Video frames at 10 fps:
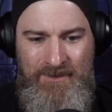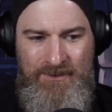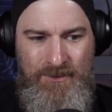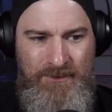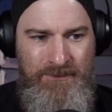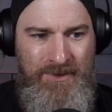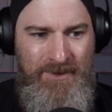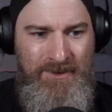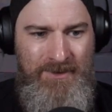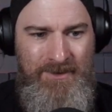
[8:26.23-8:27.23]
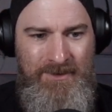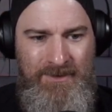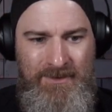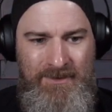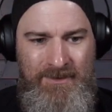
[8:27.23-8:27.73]
sort of
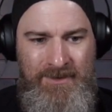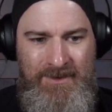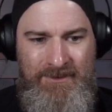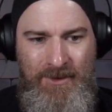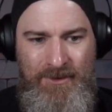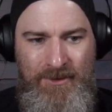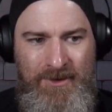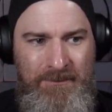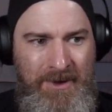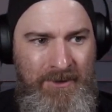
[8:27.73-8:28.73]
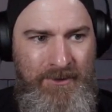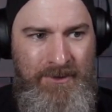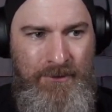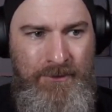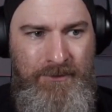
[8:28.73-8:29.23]
things going on in the
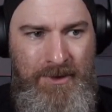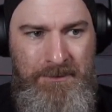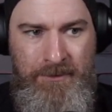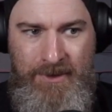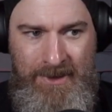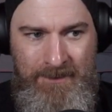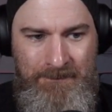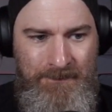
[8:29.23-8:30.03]
background look very pretty.